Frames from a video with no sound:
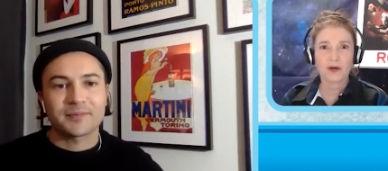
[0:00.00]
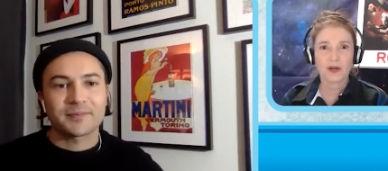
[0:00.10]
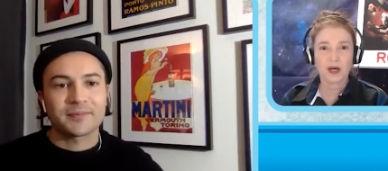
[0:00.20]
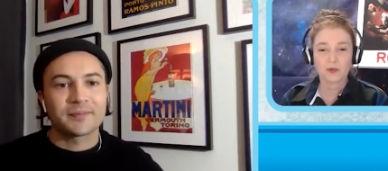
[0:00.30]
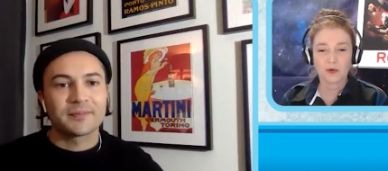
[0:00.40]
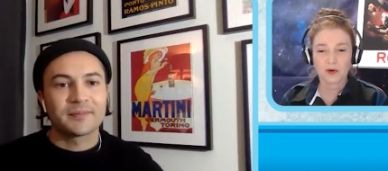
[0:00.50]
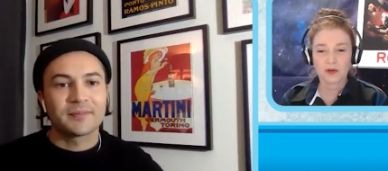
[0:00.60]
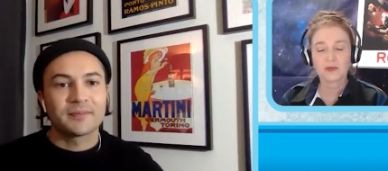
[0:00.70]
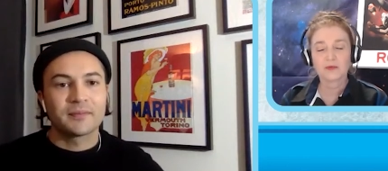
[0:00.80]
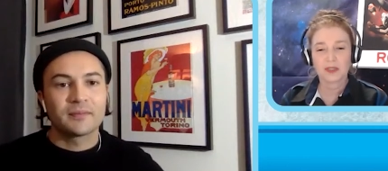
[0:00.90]
Speaker 1: a world
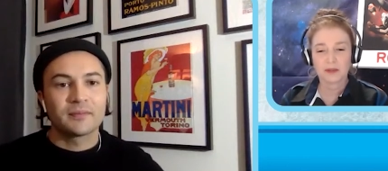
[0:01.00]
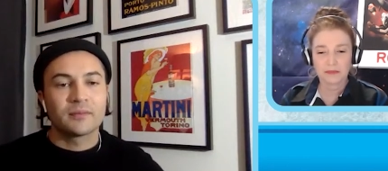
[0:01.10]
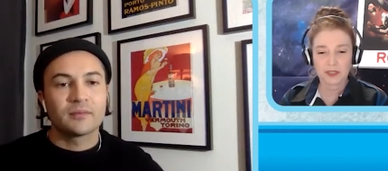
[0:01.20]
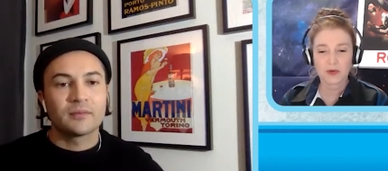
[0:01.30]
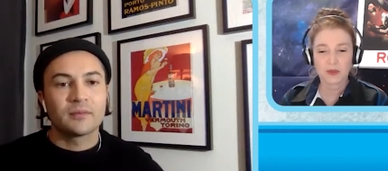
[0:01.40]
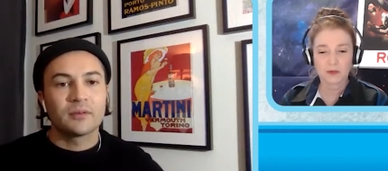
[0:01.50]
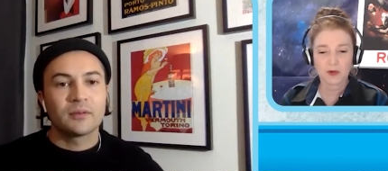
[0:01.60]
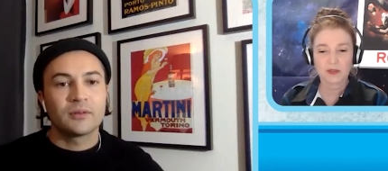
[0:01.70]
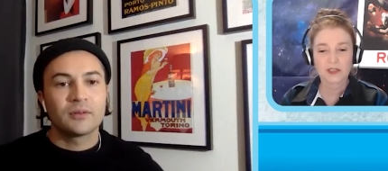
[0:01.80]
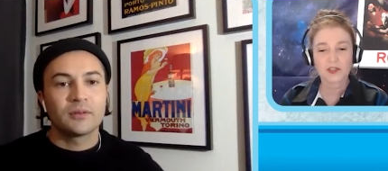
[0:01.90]
w- between
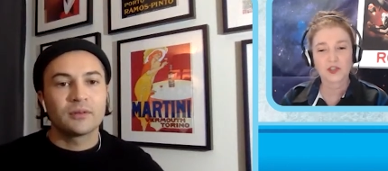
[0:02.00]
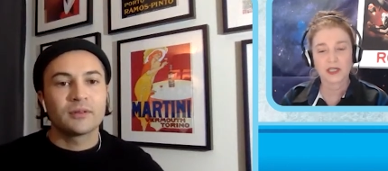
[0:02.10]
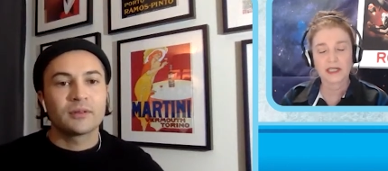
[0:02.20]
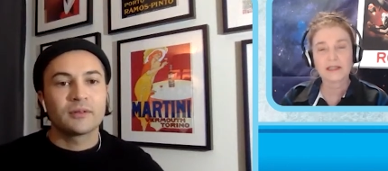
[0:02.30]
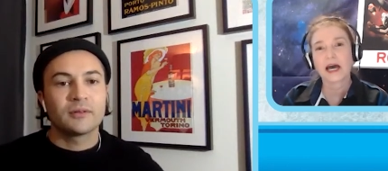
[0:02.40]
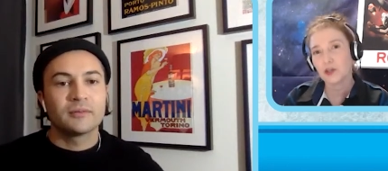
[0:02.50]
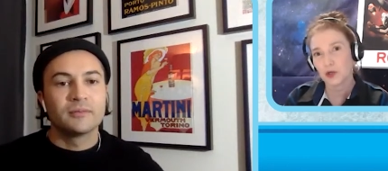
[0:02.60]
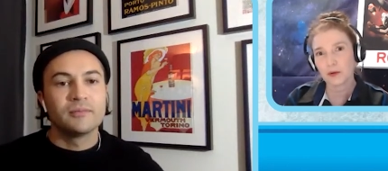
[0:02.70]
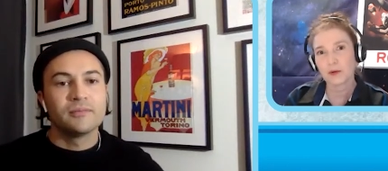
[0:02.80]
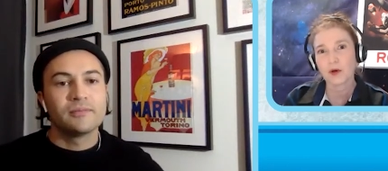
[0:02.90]
worlds. Do, is that
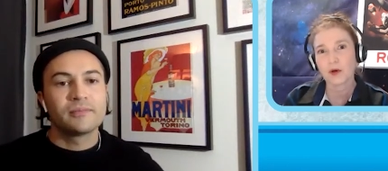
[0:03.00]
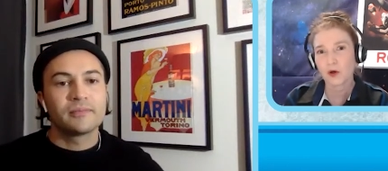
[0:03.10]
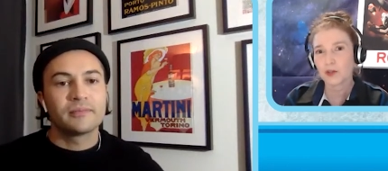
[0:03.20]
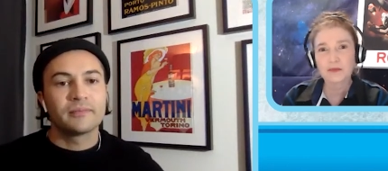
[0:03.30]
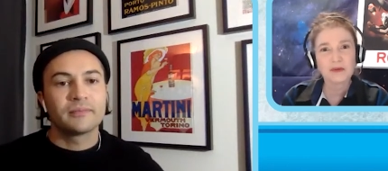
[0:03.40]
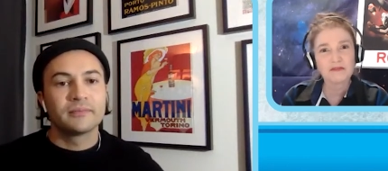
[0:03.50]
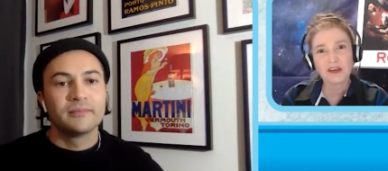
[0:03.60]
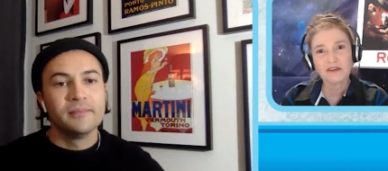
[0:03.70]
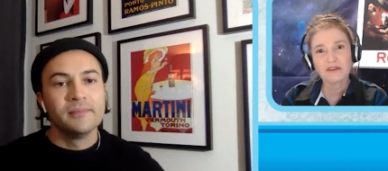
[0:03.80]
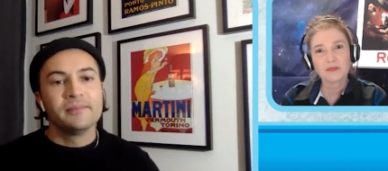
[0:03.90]
your ultimate
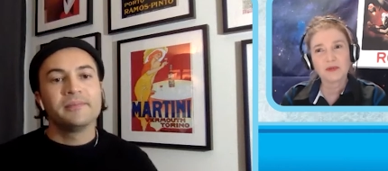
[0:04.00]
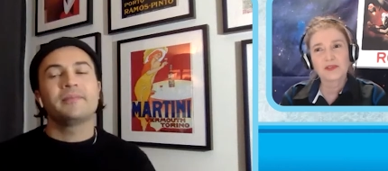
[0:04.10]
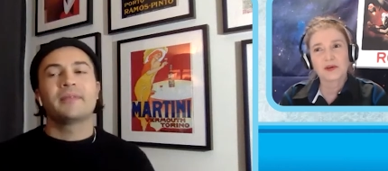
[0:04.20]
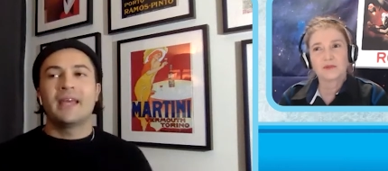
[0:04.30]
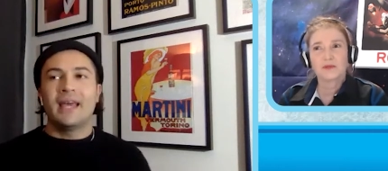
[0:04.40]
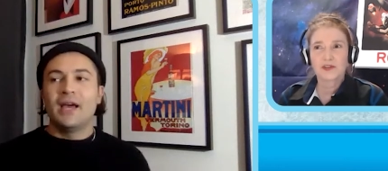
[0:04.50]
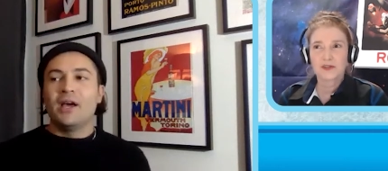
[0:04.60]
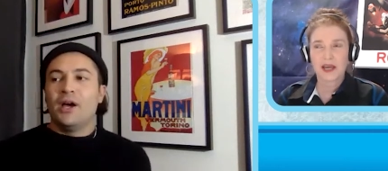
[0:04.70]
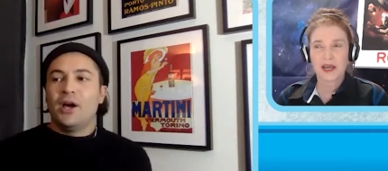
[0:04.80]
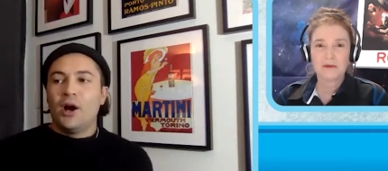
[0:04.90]
favorite episode? Would you
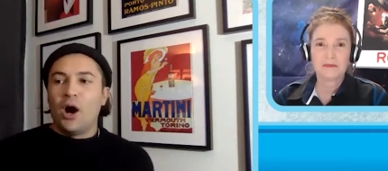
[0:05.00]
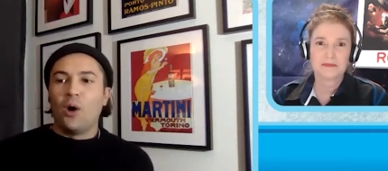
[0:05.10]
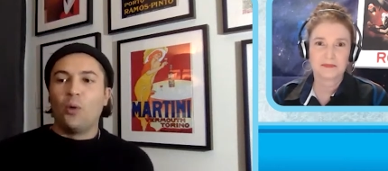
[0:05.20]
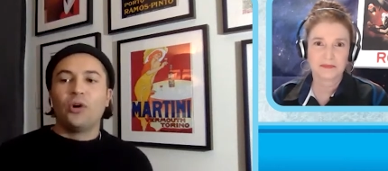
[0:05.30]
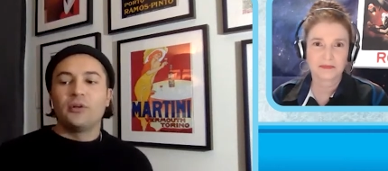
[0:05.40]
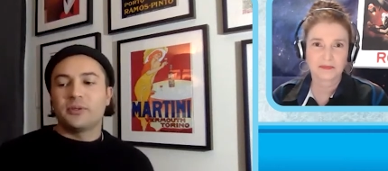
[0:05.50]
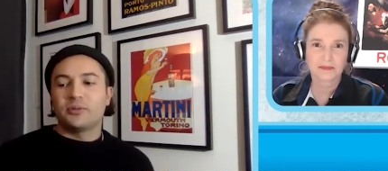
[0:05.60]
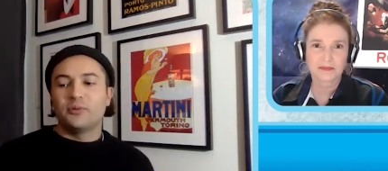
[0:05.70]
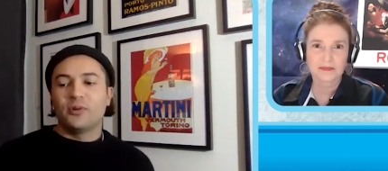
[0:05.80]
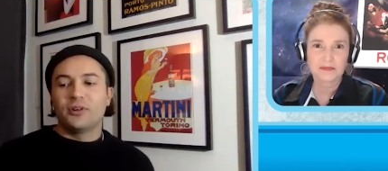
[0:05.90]
say?
Speaker 2: World
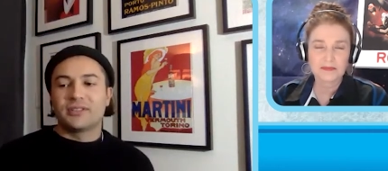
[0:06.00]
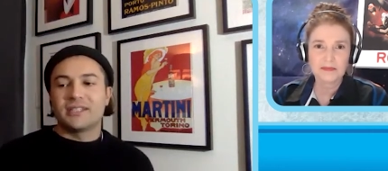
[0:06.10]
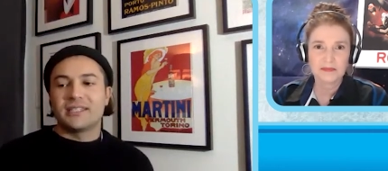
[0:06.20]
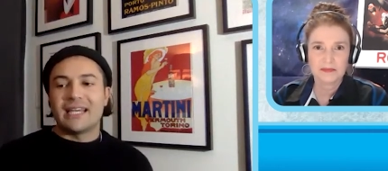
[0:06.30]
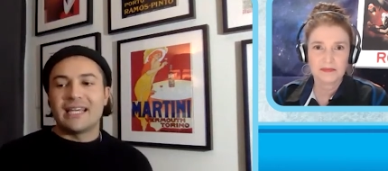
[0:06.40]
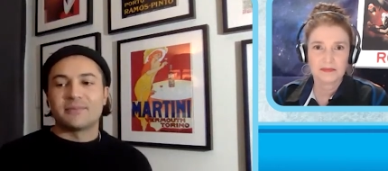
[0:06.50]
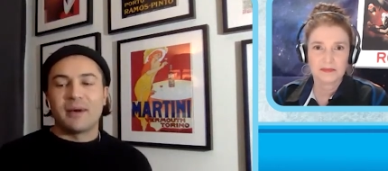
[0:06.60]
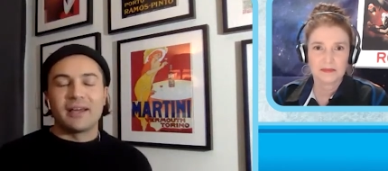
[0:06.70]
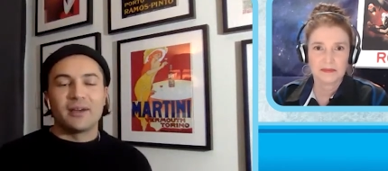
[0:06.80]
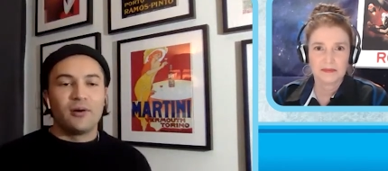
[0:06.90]
Between Worlds is is
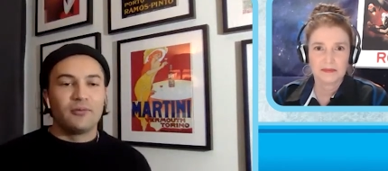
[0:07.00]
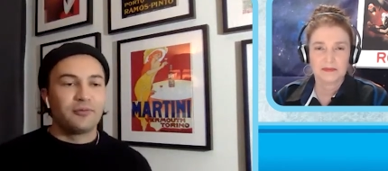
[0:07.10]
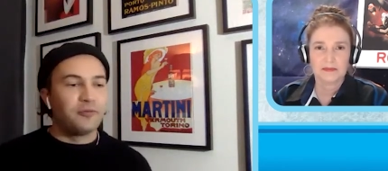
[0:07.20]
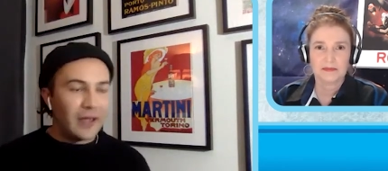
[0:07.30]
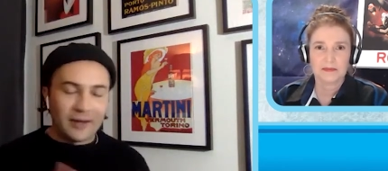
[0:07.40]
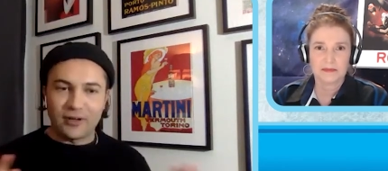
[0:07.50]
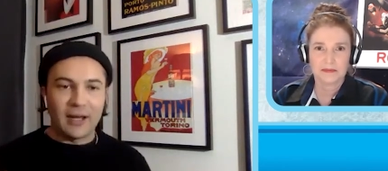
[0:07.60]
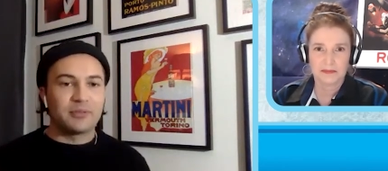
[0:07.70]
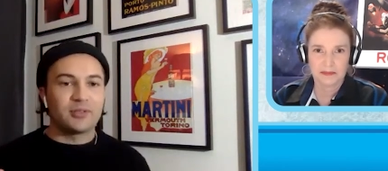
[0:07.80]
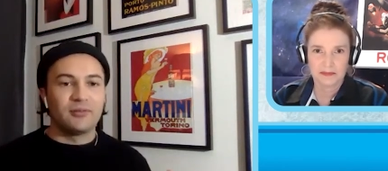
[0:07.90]
my favorite
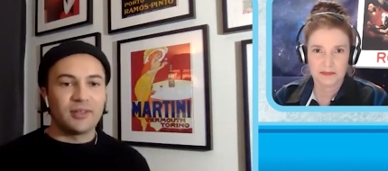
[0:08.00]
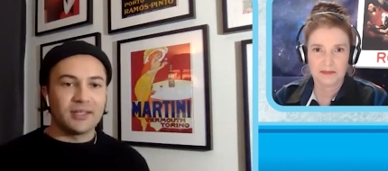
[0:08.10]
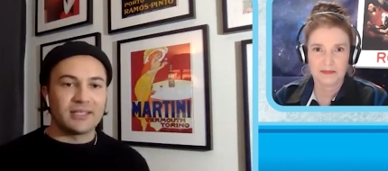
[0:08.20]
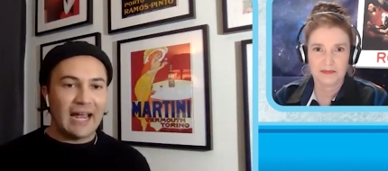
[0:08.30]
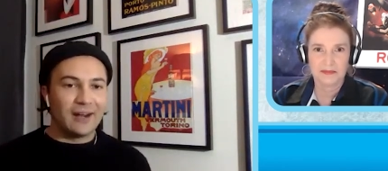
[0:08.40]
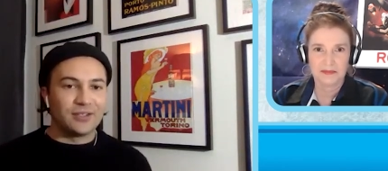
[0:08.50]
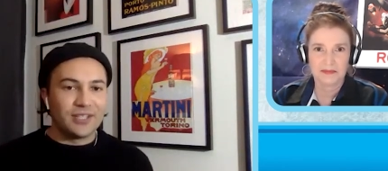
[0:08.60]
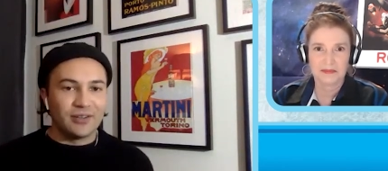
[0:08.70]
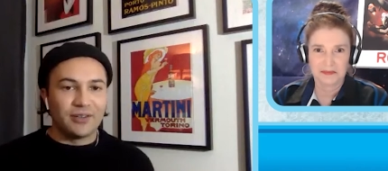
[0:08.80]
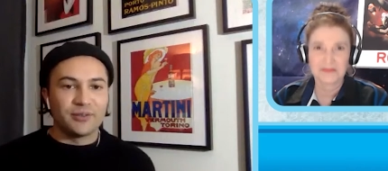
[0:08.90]
episode of the entire
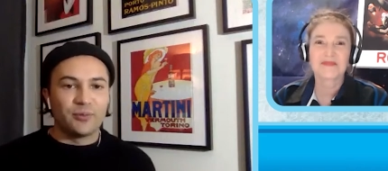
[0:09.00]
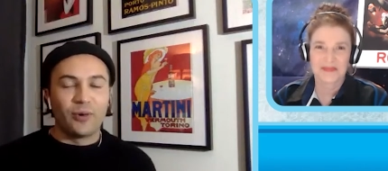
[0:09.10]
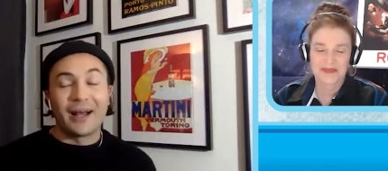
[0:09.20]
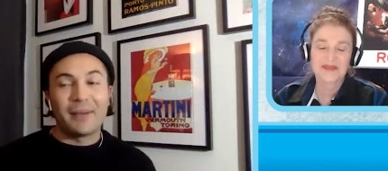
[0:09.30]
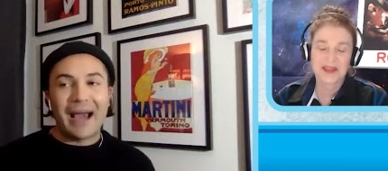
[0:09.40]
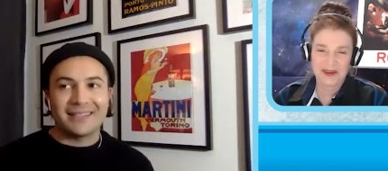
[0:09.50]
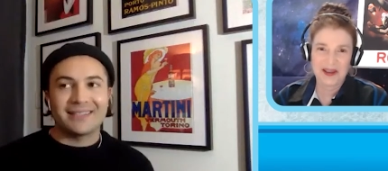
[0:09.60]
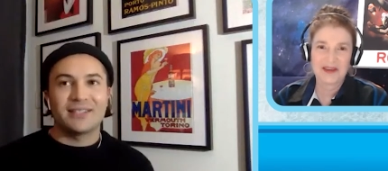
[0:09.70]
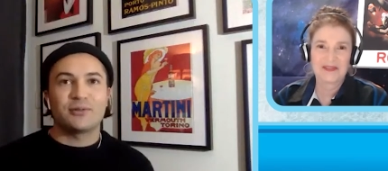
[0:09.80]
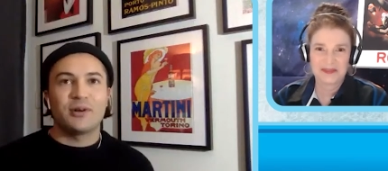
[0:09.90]
series. When I'm
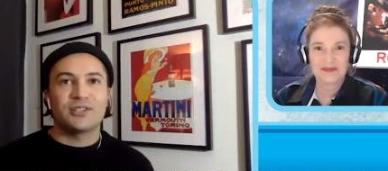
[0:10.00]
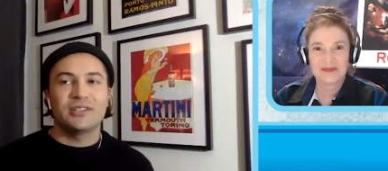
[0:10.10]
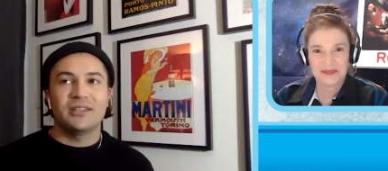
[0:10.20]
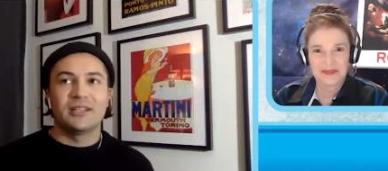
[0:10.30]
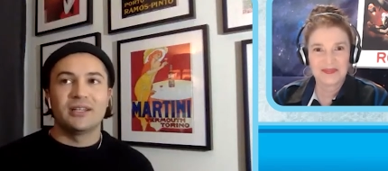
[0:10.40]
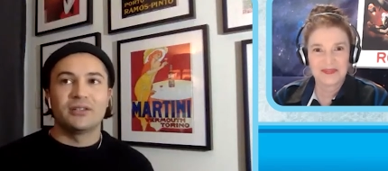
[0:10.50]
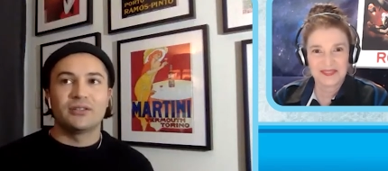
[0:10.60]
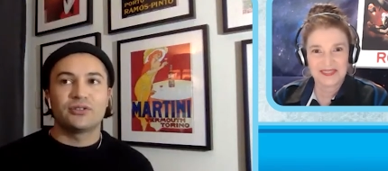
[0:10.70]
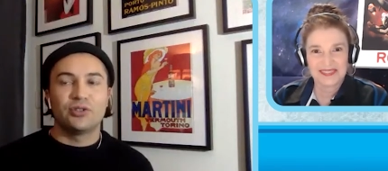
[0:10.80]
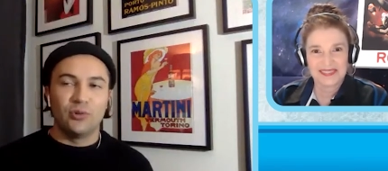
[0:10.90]
asked this question, the
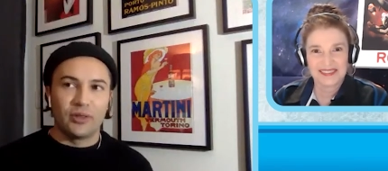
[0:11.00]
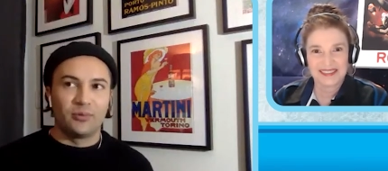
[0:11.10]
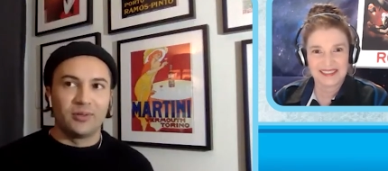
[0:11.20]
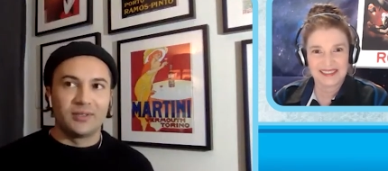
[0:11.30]
two other